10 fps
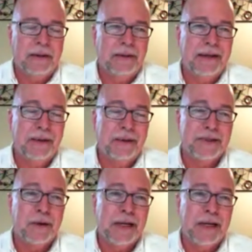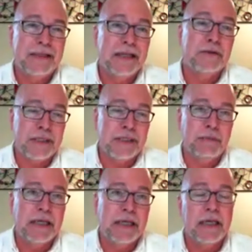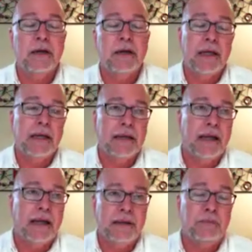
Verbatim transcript: uh, you know, so it's interesting because, you know, in,